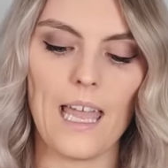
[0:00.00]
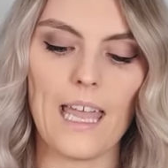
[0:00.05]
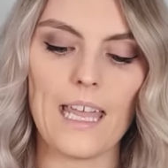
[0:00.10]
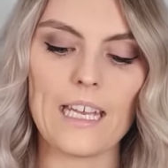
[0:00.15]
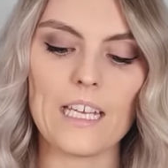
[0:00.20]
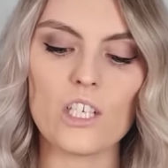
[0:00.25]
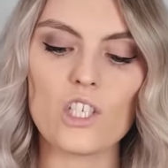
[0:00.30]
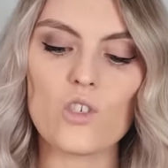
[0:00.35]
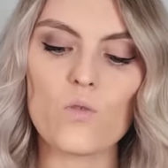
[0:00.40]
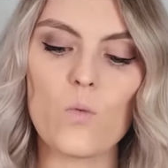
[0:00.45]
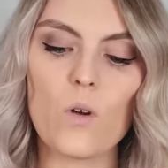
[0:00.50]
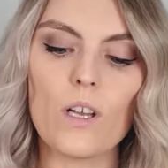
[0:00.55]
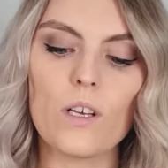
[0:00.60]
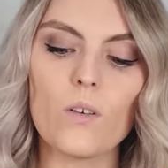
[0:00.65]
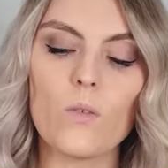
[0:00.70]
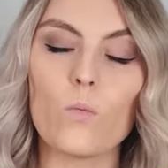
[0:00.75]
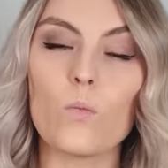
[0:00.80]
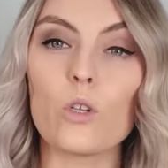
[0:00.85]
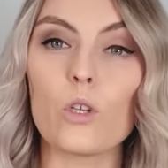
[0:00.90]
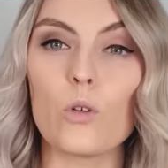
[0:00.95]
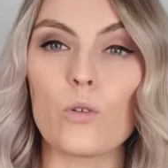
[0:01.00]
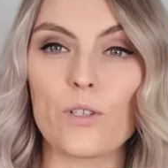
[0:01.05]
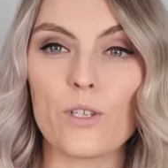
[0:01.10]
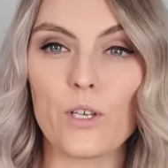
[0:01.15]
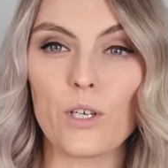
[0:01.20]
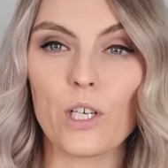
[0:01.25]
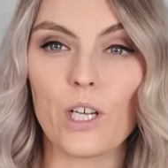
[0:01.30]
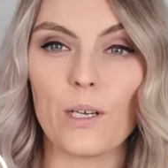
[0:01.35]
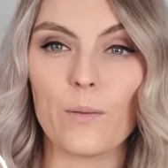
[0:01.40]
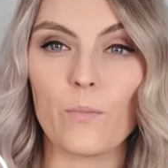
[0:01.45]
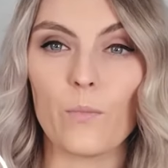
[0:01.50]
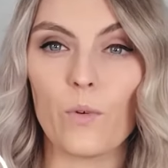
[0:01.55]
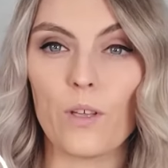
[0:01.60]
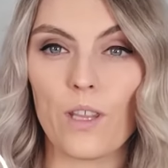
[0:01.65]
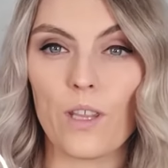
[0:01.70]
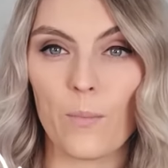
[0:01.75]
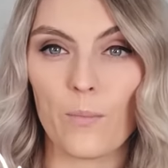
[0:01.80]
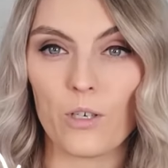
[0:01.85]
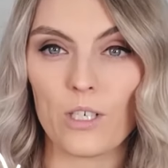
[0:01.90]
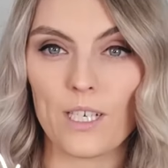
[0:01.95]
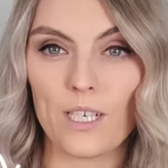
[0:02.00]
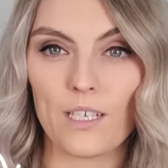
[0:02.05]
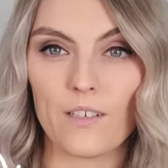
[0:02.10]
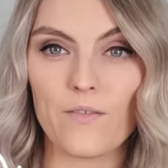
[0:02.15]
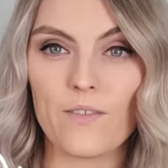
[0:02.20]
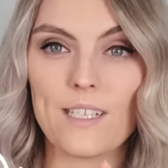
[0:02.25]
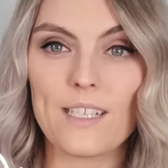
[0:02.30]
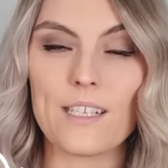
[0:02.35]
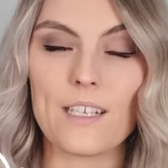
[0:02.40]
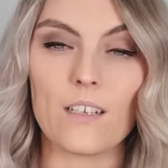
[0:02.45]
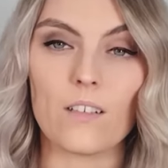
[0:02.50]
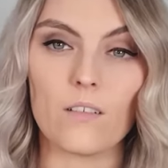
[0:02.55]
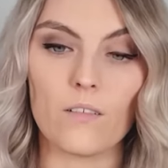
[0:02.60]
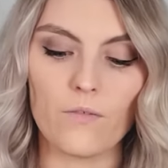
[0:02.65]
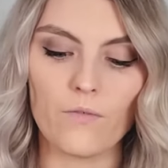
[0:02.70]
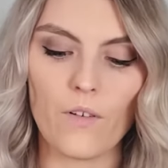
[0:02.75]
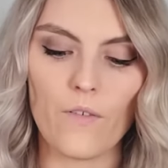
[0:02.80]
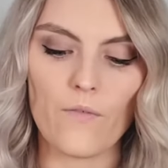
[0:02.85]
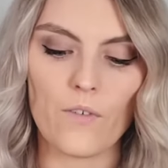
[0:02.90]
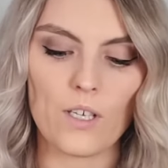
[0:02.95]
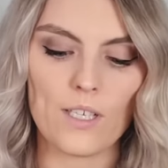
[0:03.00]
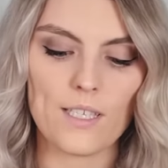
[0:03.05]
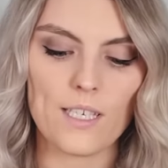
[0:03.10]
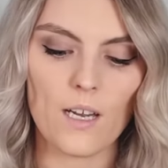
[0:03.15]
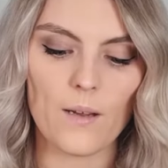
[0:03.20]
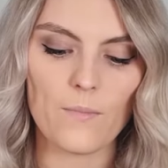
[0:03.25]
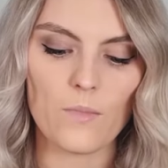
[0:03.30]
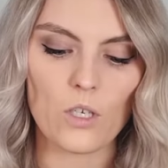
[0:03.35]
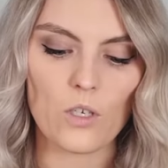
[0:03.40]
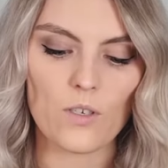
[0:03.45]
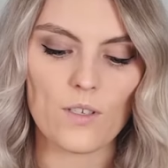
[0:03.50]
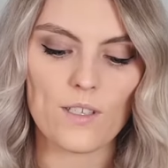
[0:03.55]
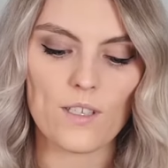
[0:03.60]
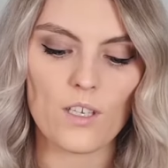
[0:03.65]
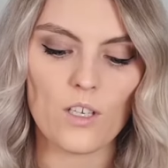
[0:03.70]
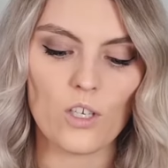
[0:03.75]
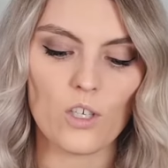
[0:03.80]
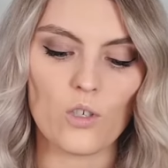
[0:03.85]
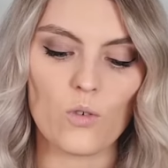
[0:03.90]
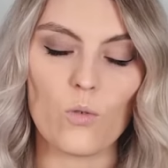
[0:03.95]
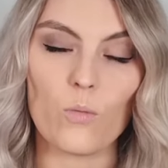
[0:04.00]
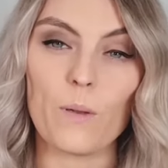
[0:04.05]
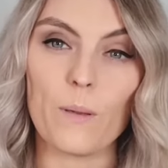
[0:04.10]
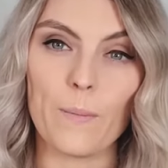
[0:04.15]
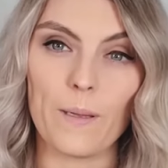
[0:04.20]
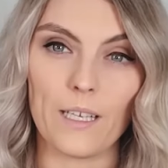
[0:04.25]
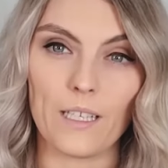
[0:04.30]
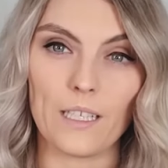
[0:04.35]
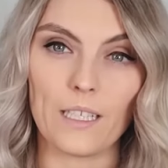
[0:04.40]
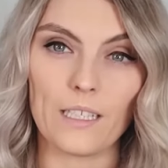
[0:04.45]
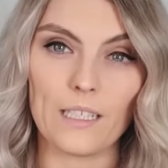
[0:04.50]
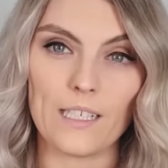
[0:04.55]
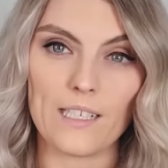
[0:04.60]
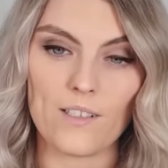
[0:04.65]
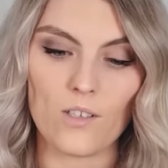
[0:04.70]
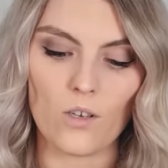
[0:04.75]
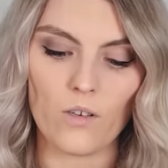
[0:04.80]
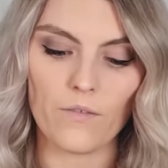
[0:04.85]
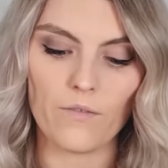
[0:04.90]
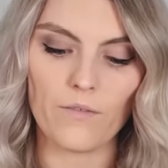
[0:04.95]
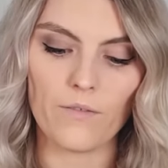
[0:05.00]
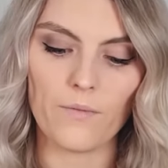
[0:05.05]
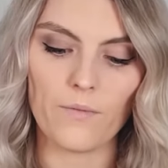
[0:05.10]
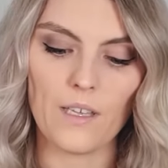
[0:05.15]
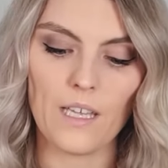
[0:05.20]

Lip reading: Each one will also come with our protective seal for first time use. You will be peeling this off.